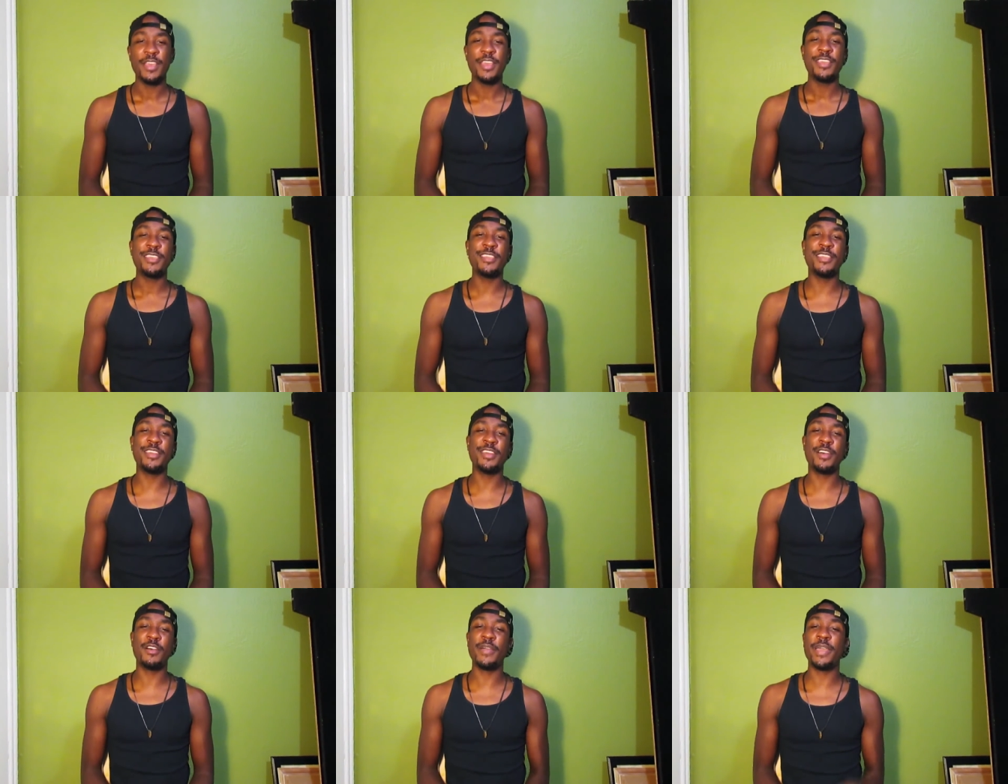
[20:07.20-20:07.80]

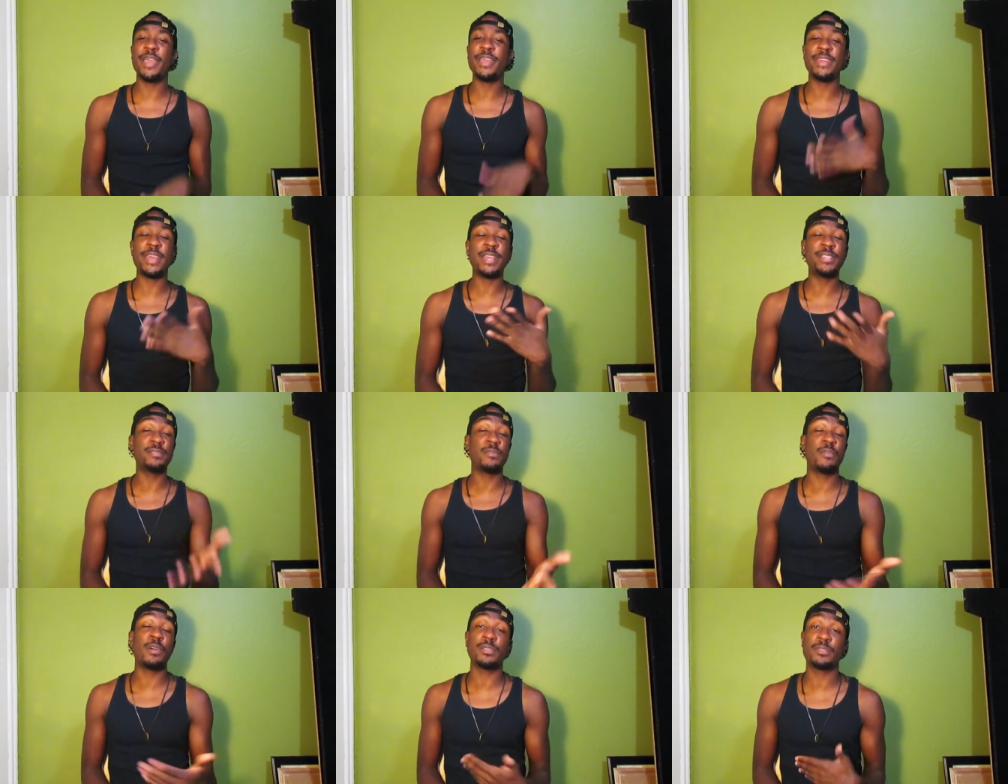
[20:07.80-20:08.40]
You know, and
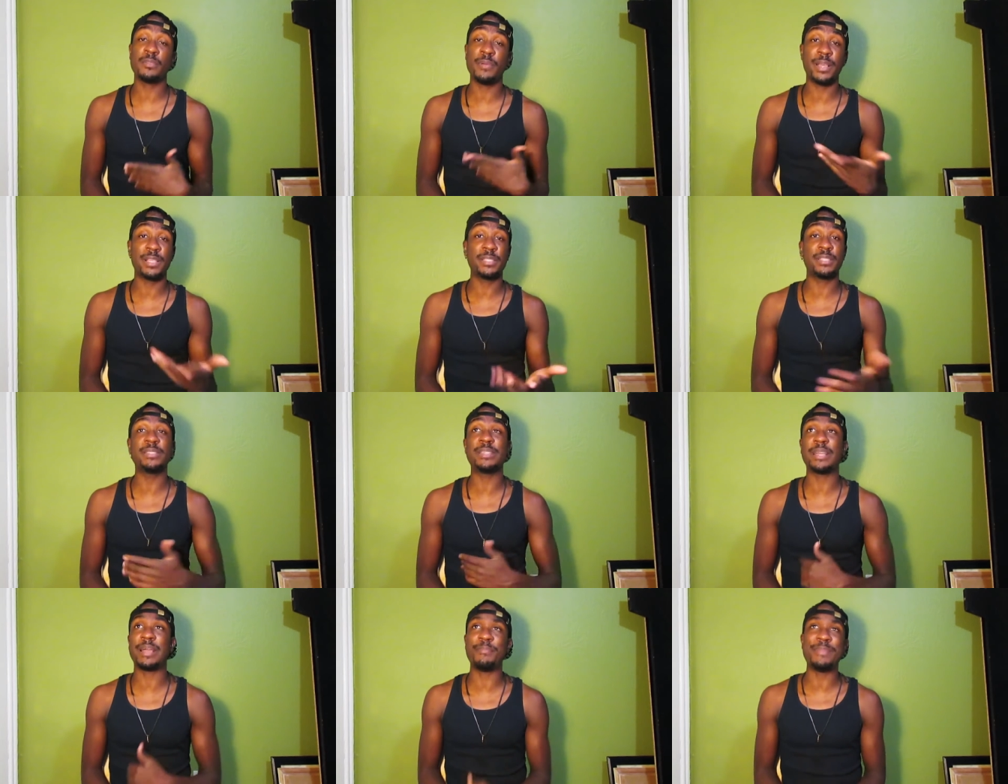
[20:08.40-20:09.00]
Deja walks away because
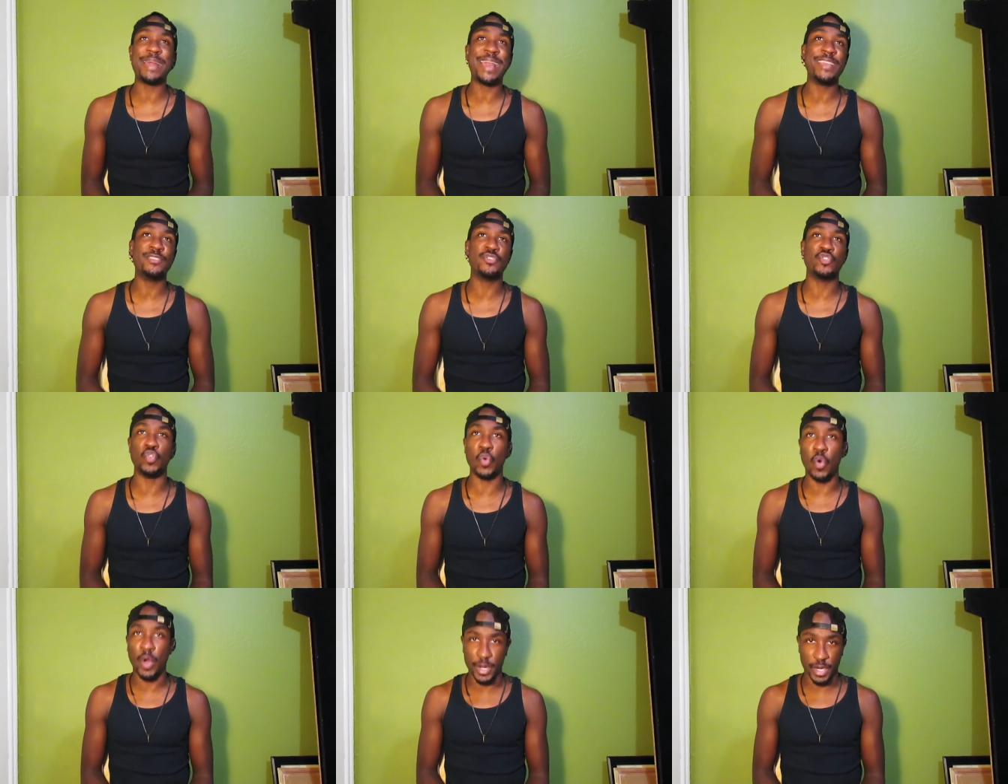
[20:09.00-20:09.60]
she's like, I'm not his
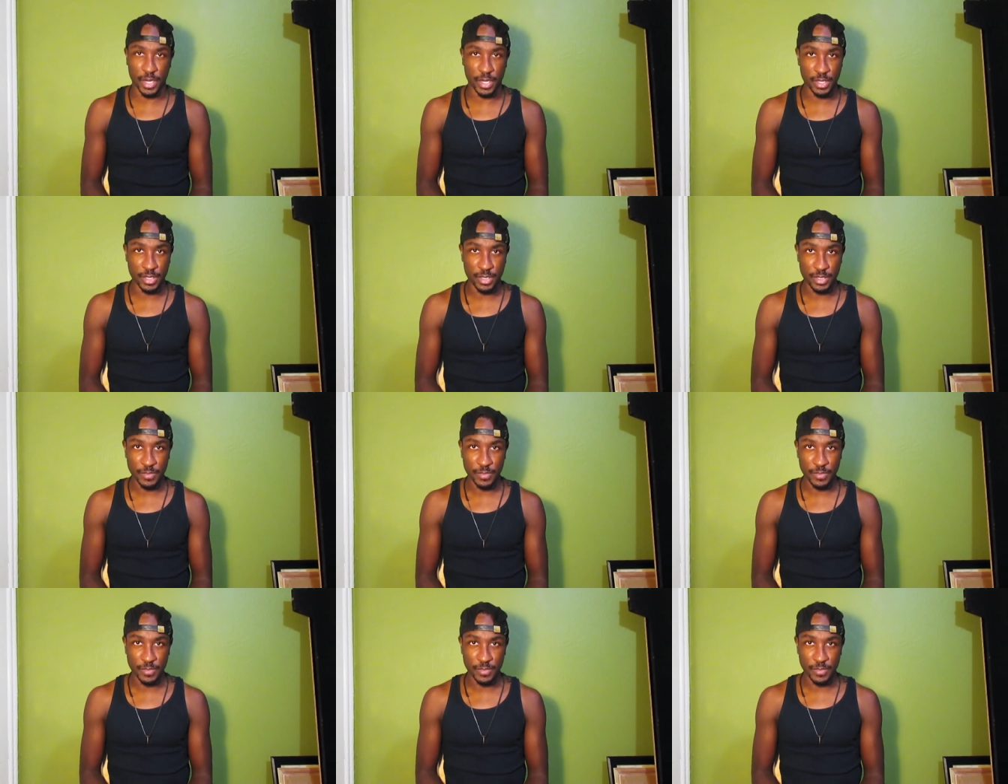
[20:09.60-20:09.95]
daughter.